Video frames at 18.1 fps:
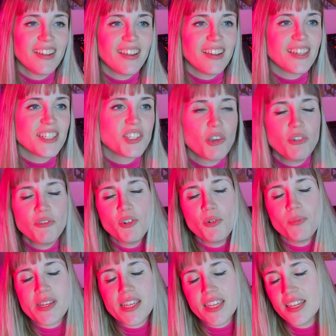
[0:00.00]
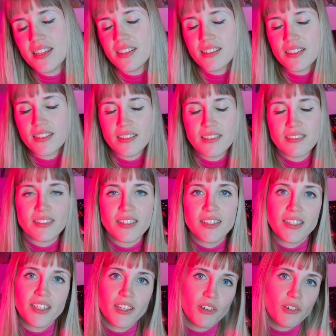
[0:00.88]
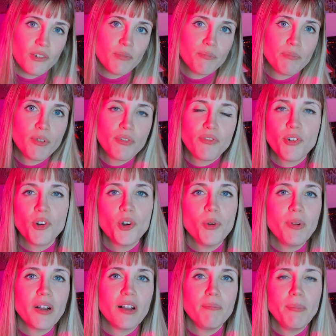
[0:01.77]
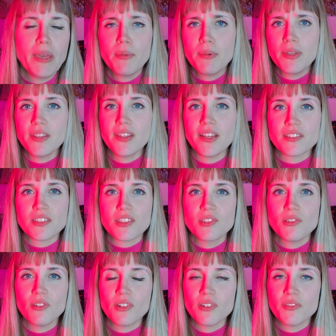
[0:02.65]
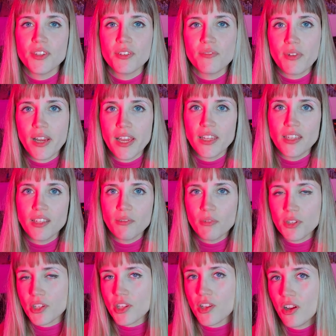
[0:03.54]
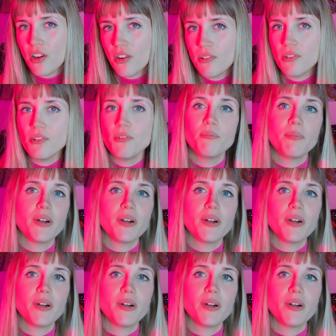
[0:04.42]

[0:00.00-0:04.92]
Uh, so if you're a beginner, you know, performer, maybe that's not the way you want to go,